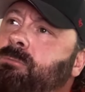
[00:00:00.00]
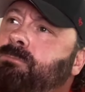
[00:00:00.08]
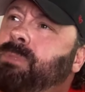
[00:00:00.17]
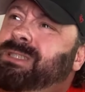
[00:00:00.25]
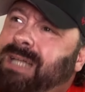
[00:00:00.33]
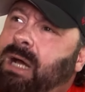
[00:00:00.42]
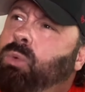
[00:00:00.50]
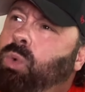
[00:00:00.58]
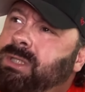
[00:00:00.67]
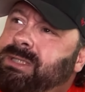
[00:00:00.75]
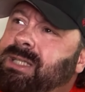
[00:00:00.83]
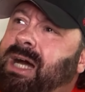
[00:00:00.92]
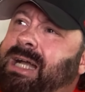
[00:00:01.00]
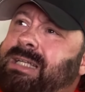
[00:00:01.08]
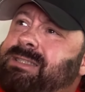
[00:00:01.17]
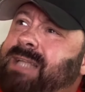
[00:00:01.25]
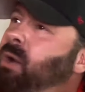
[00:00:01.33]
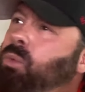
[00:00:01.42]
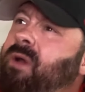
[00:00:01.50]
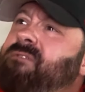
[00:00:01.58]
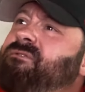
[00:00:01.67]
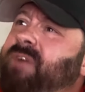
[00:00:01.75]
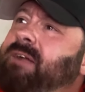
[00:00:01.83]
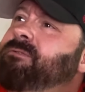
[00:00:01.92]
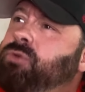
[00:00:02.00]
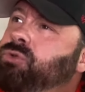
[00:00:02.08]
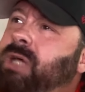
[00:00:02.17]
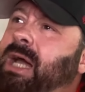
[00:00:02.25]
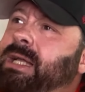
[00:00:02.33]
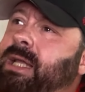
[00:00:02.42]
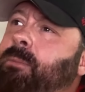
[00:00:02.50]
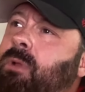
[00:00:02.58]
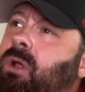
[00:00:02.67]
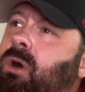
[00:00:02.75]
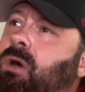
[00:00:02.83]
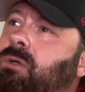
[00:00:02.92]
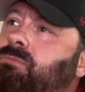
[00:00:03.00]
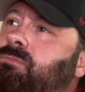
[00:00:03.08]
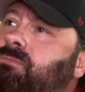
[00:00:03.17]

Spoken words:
But that one night, that one fateful night came along.